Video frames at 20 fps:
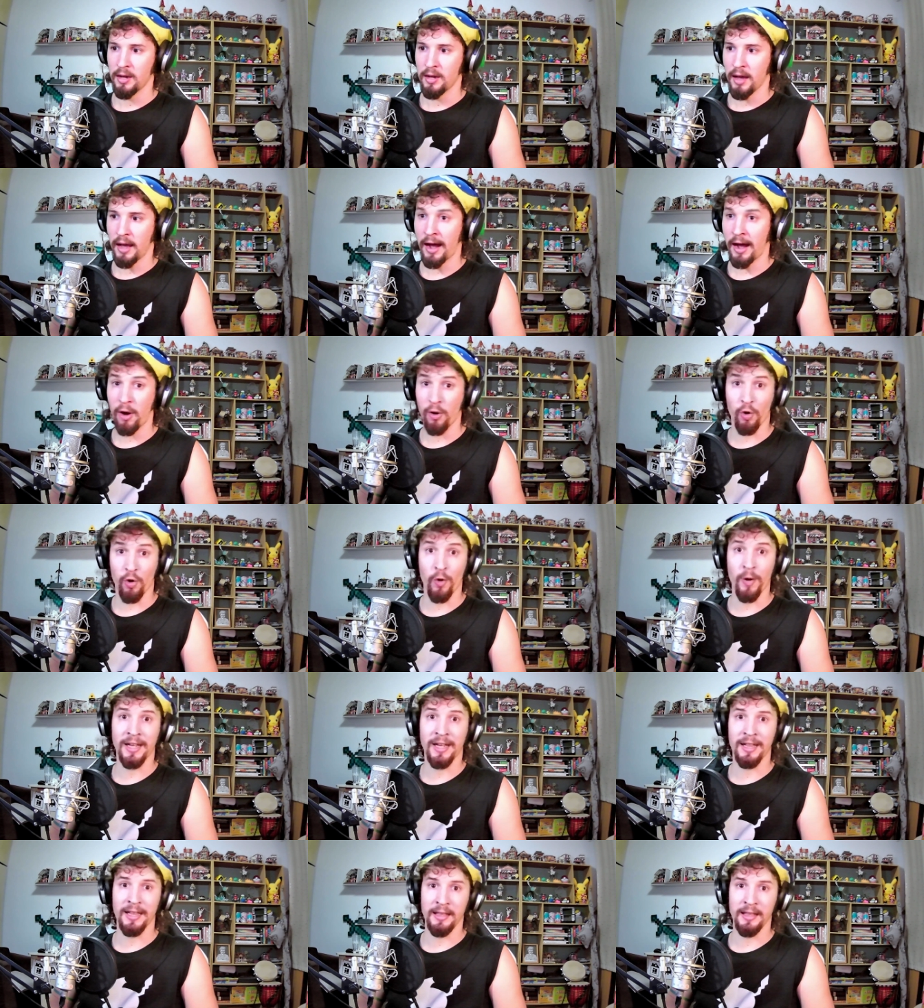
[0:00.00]
how
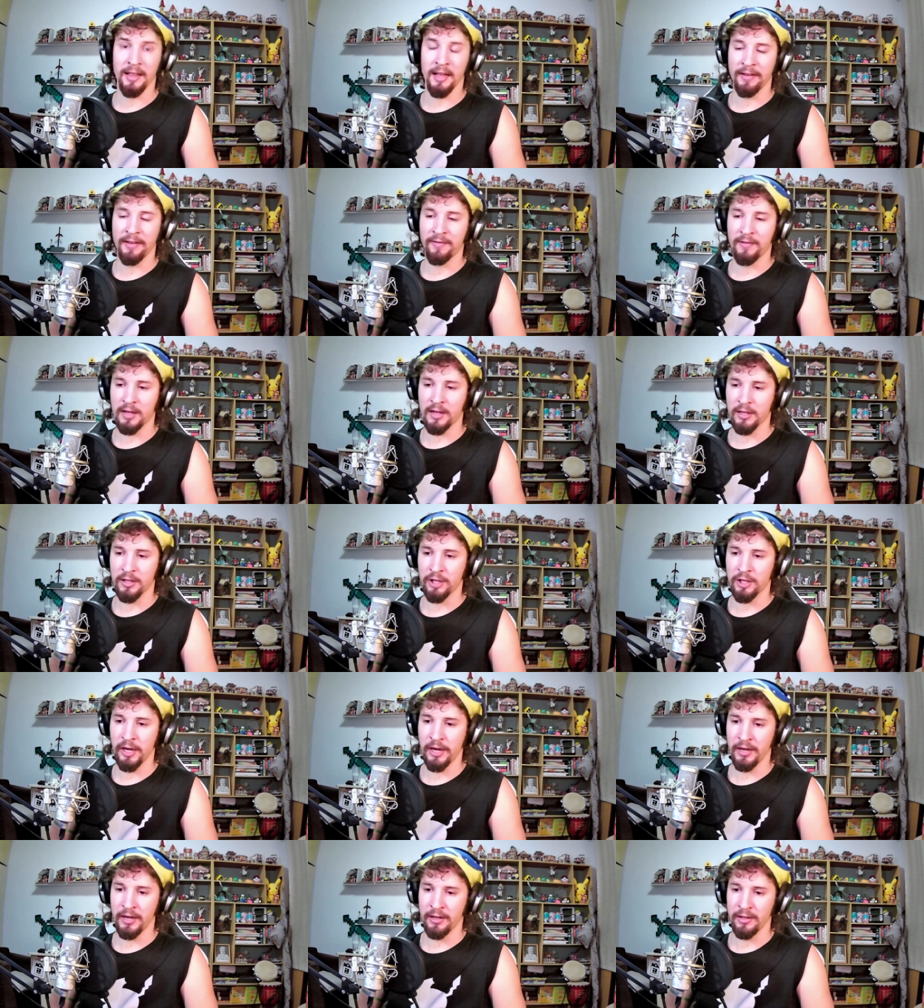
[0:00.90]
quickly life can
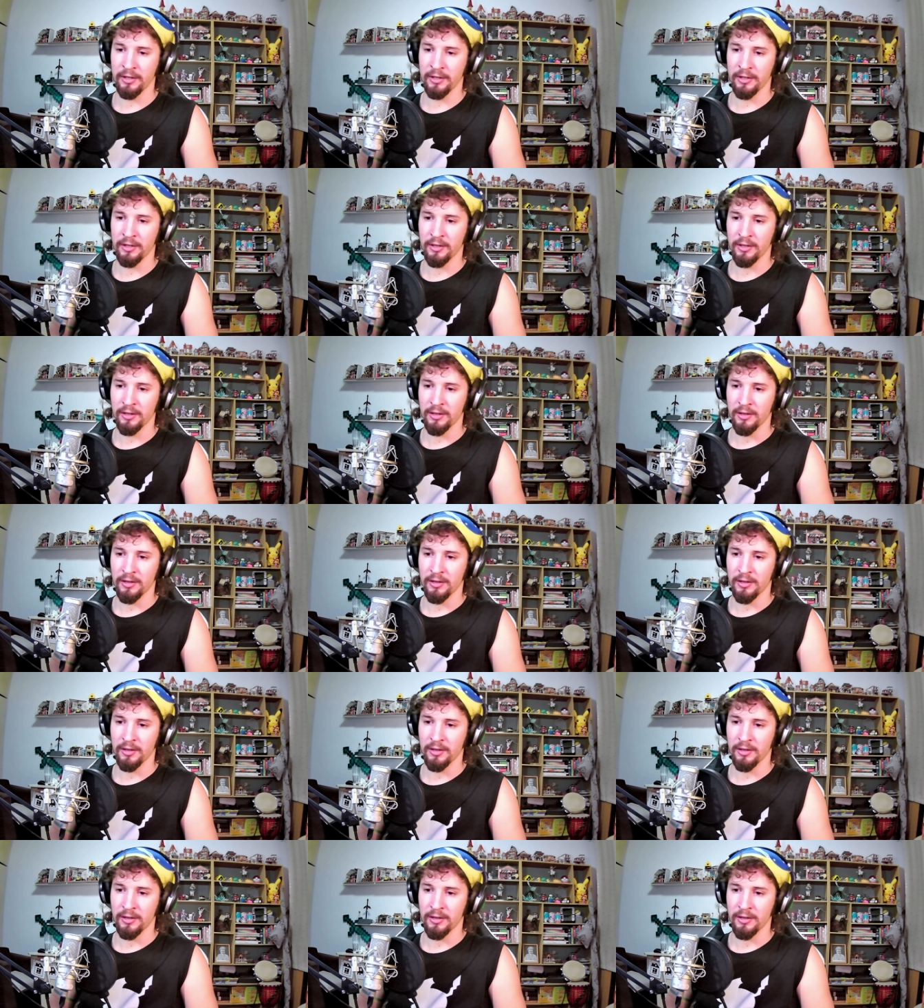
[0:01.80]
change,